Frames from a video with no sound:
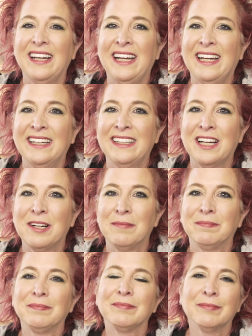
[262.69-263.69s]
And
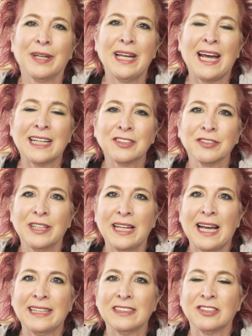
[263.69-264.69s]
but
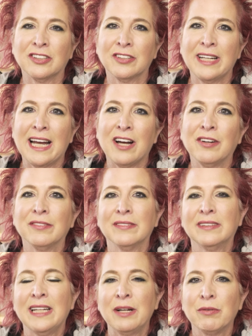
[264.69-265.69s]
actually, as it turned
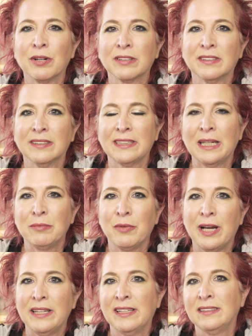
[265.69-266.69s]
out, they worked the same way.